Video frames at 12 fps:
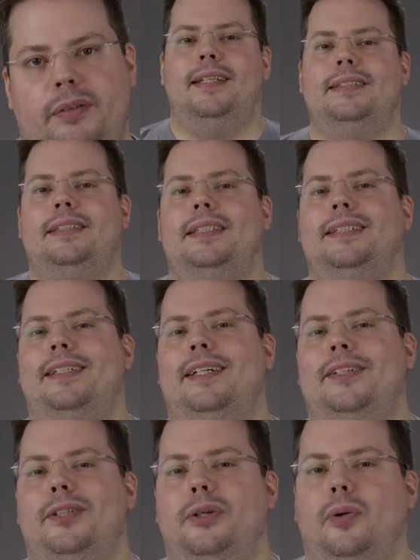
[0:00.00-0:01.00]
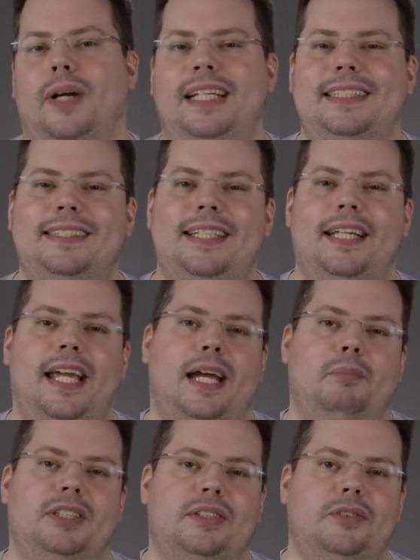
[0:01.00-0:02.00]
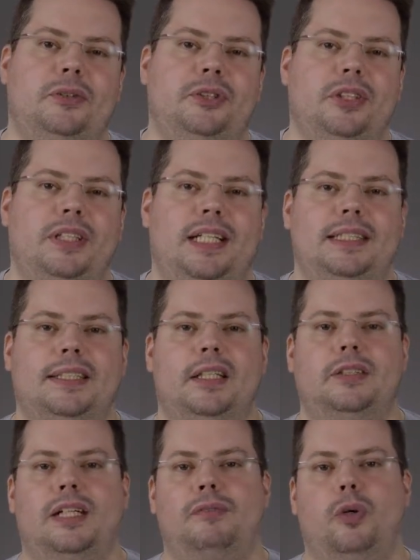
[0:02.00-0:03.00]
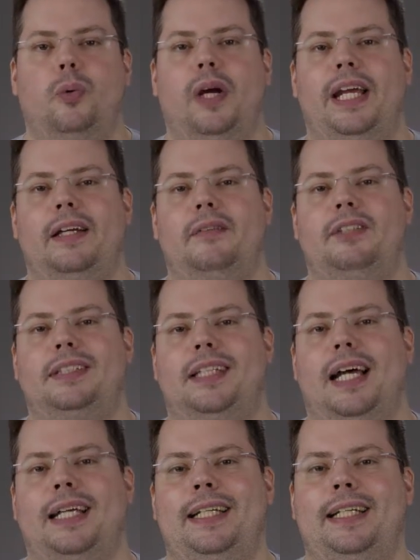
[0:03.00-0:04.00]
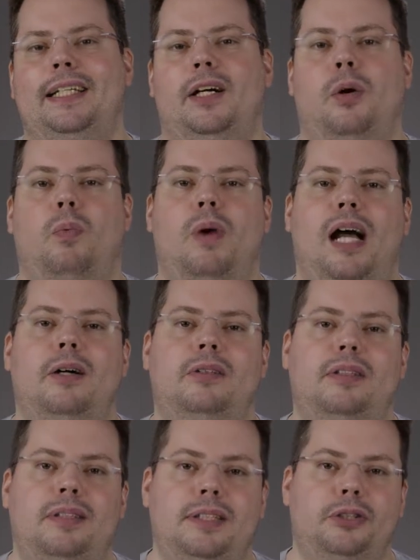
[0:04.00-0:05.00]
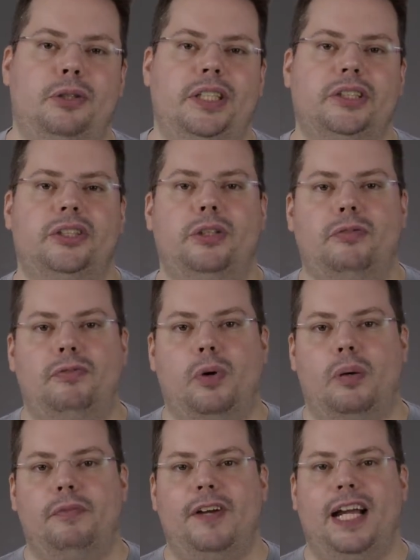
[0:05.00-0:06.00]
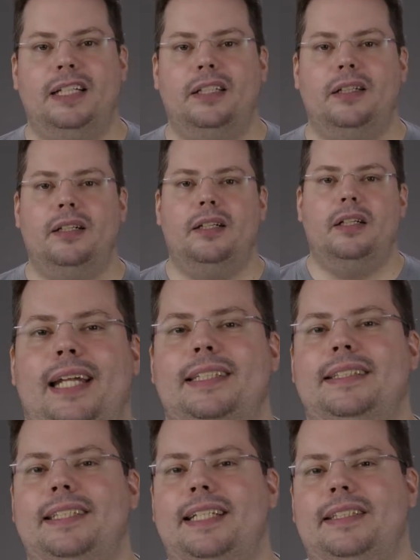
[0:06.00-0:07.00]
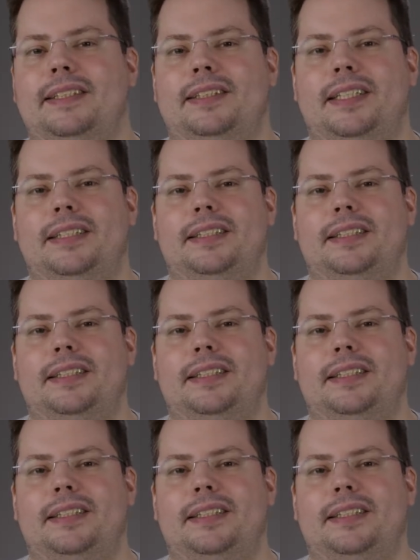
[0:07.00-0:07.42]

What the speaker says: This is another crazy camera solution that is a clever way of designing around the traditional form factor, and it's neat to see